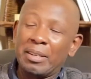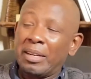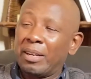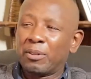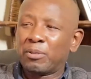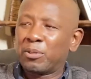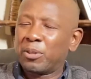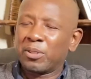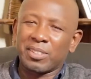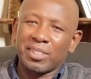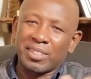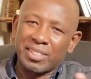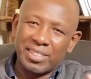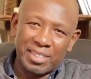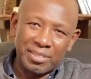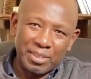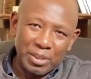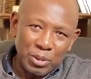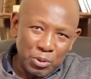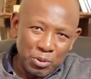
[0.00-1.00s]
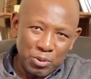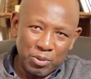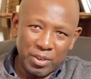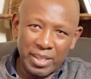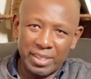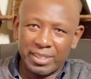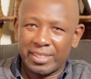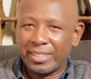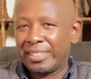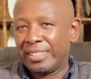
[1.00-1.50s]
Of course, I was driving too
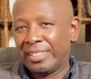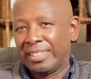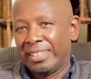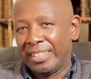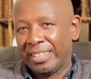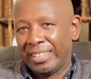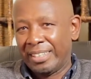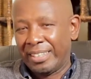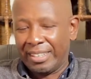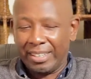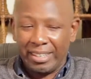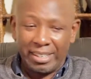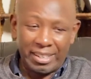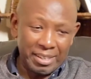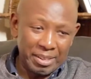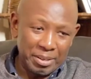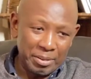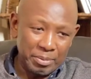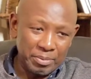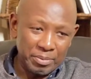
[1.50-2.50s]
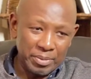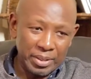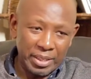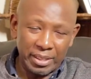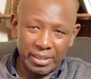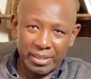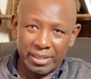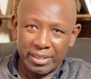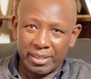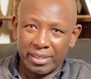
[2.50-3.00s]
fast, um,
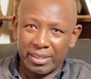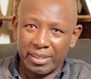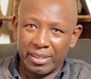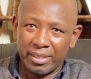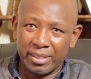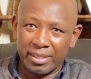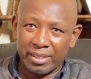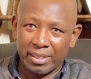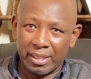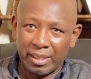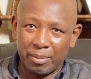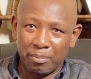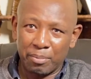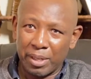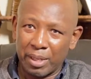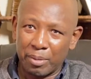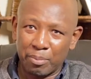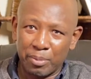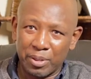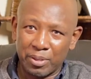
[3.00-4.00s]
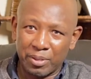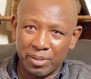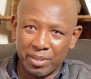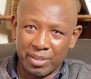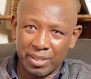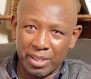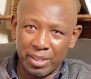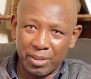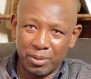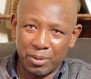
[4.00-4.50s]
hit, hit an embankment on the
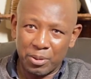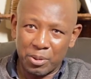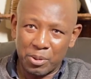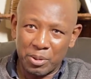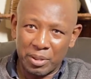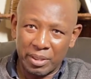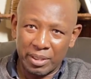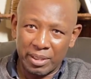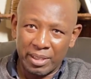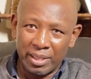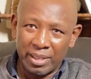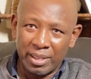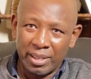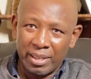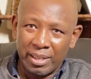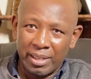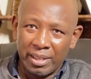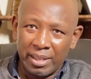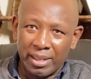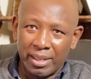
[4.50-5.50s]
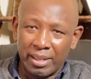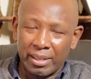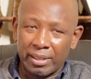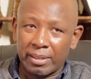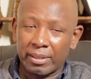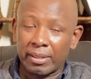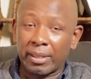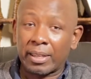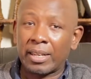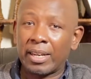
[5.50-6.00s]
side of the road,
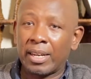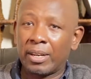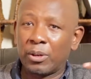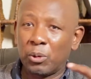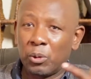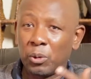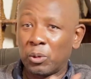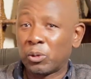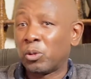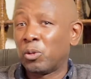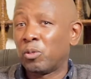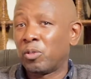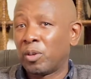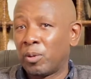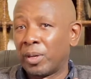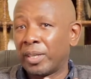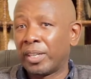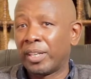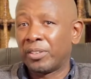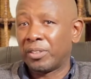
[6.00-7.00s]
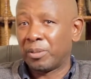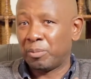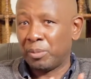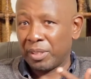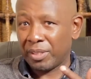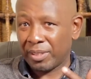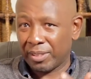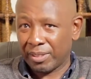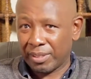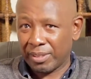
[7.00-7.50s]
and the car rolled over 100
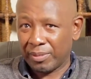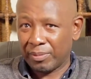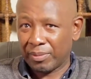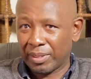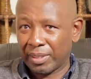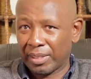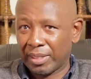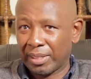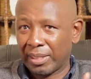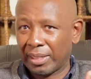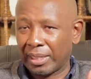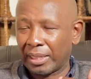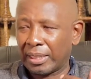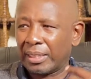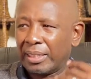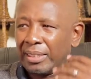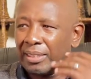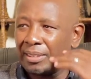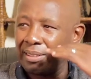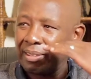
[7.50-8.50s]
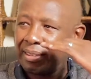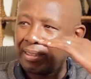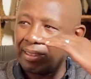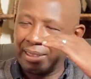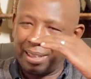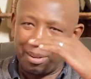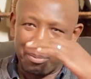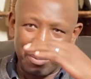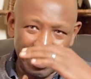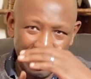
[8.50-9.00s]
meters. Ooh. Like,
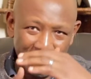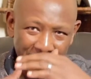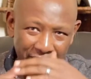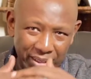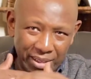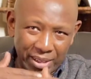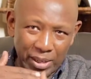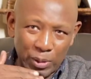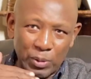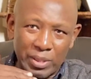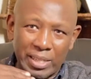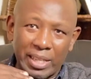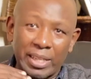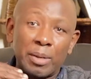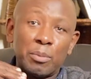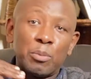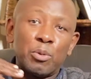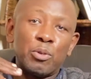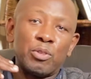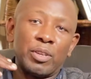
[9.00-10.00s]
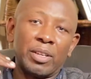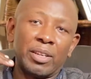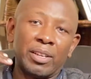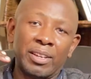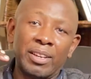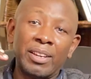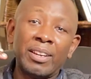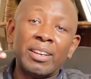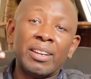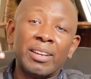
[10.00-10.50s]
I mean, it was like a movie.
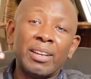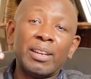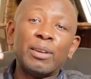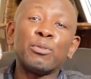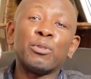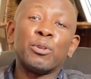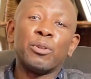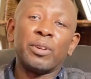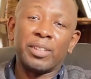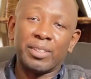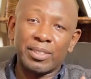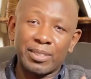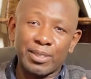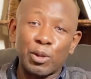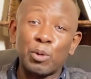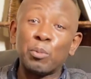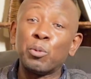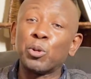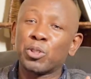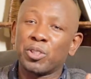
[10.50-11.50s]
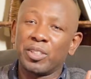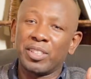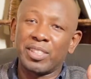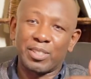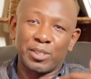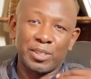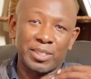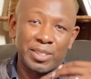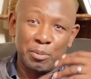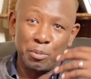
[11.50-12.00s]
For real, slow motion
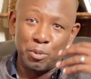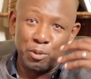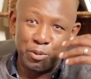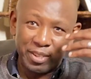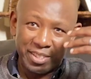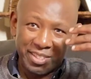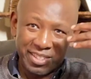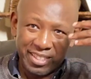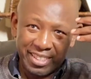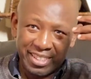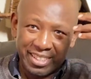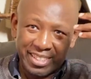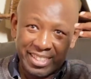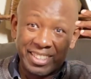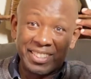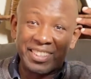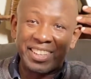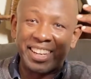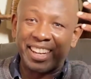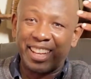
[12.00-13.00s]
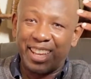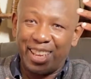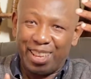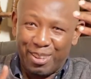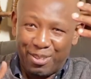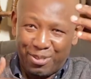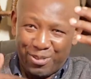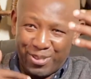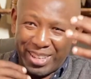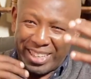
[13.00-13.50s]
is not in movies. Ooh. It's in real life.